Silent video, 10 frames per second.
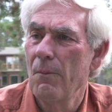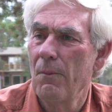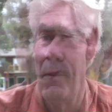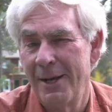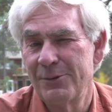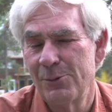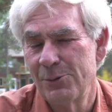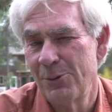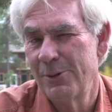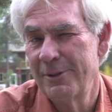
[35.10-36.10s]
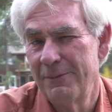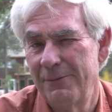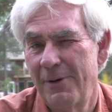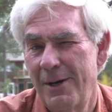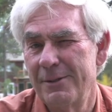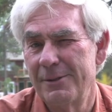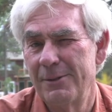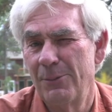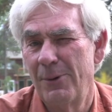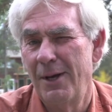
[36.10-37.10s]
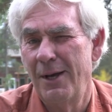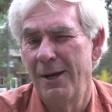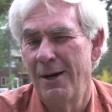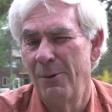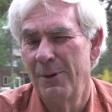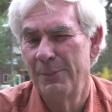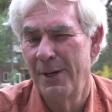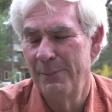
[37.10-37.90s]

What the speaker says: My answer sort of defines the way I run my